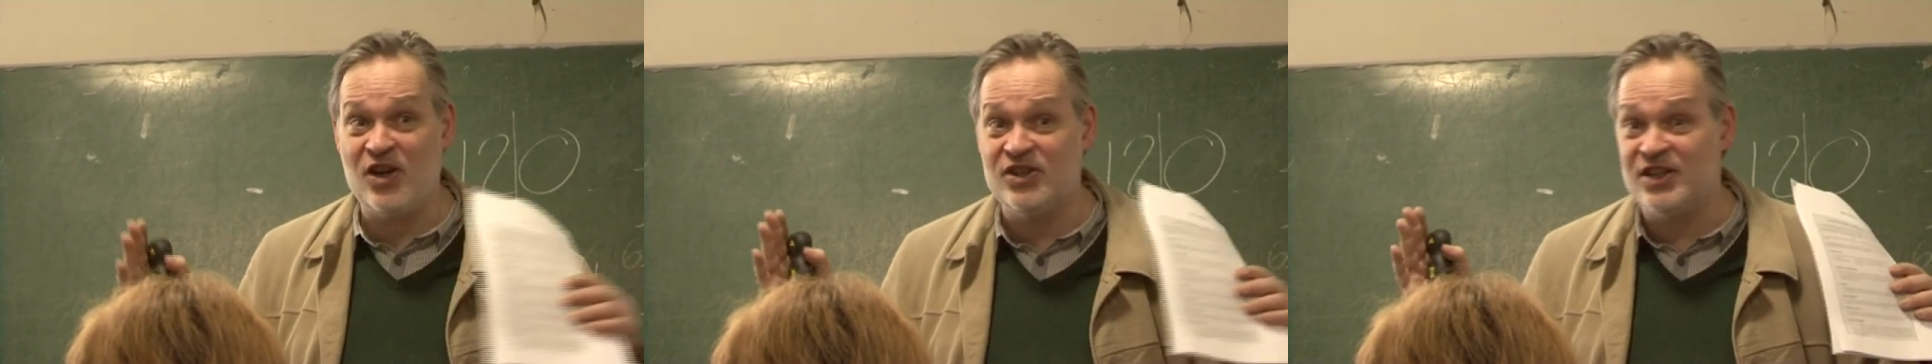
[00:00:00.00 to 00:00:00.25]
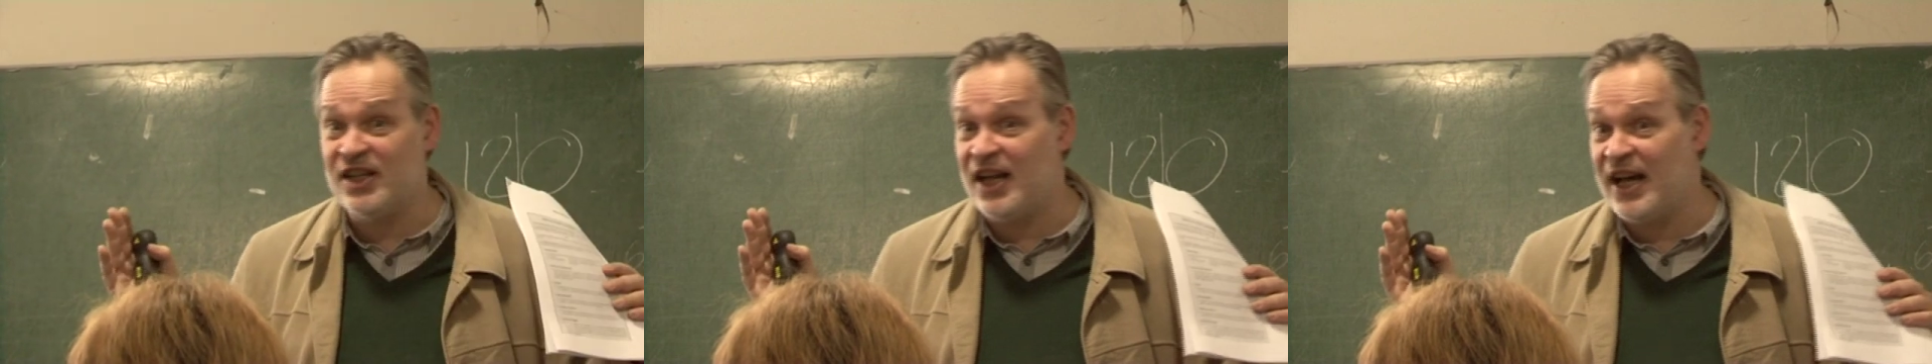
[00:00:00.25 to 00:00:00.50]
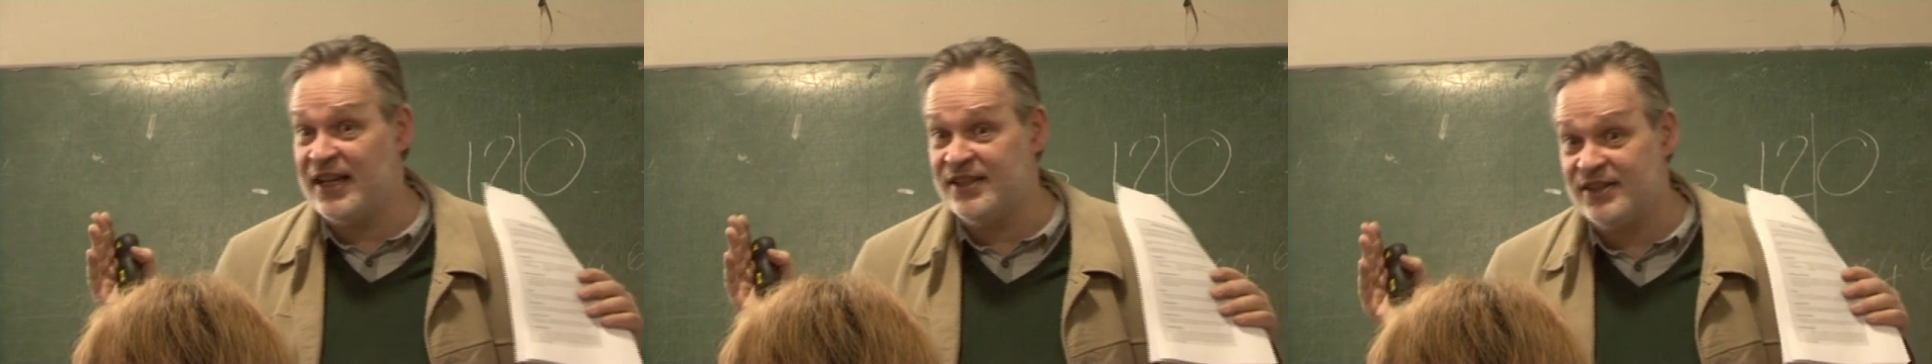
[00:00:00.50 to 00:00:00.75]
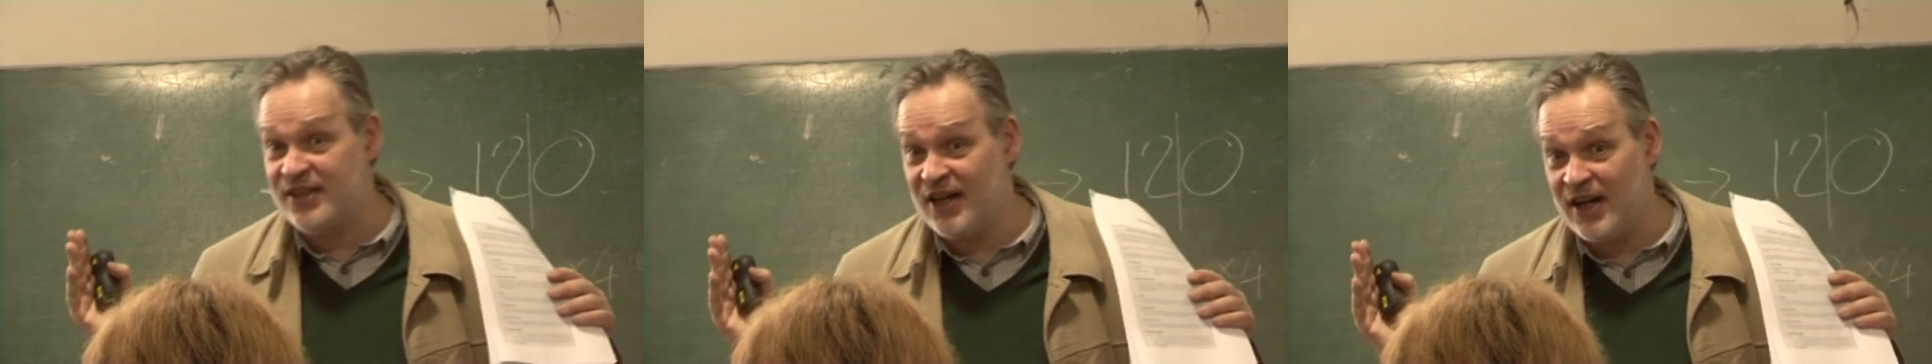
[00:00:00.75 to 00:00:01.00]

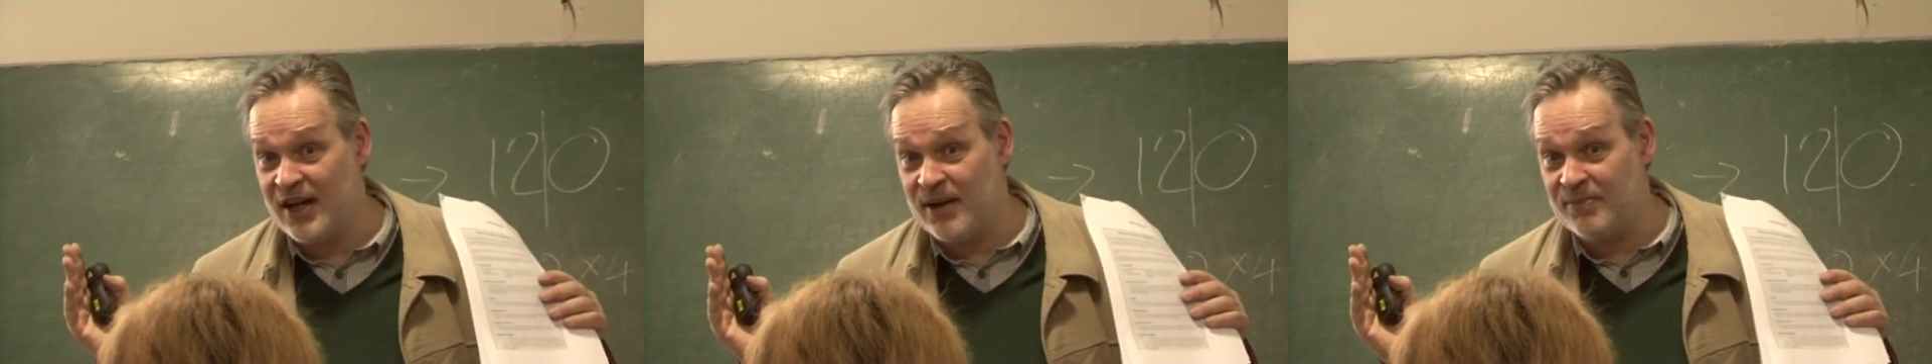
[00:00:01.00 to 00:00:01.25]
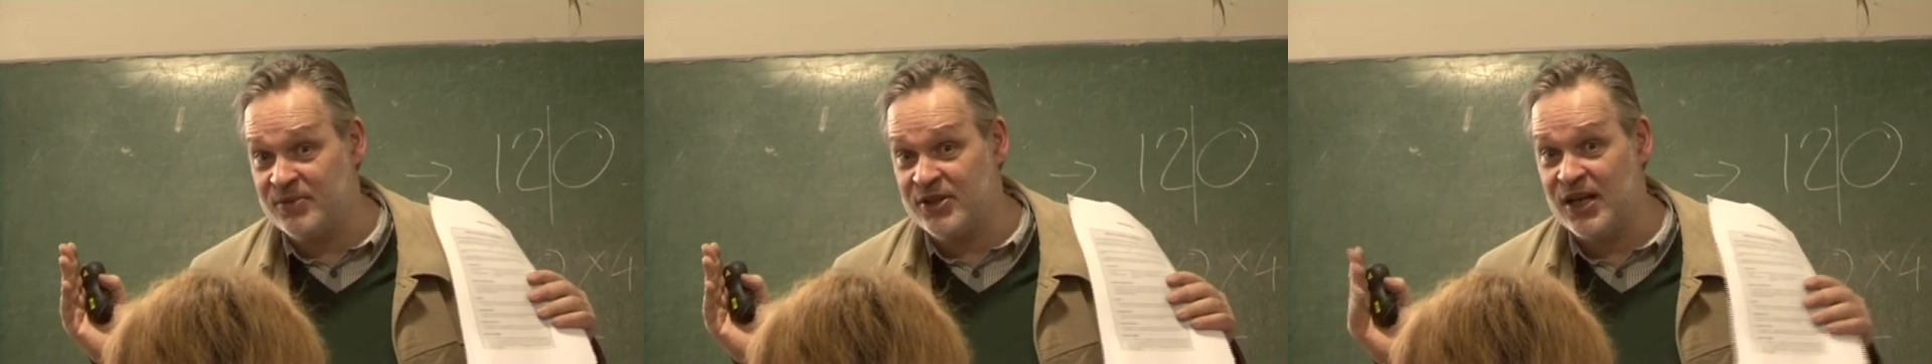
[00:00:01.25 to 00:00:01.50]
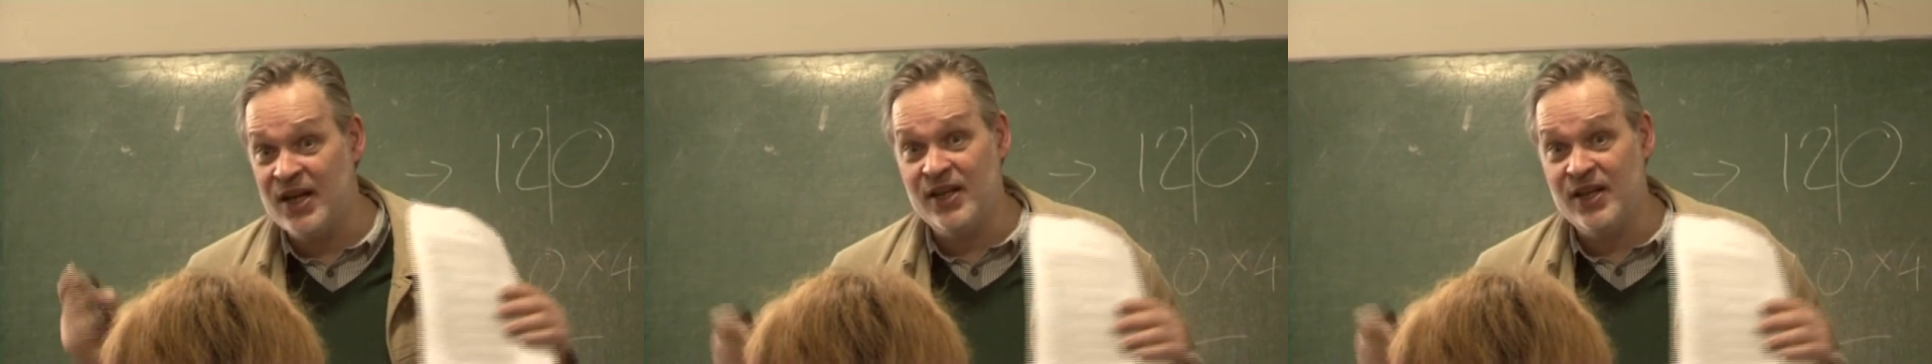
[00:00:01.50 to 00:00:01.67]
fossilized terms,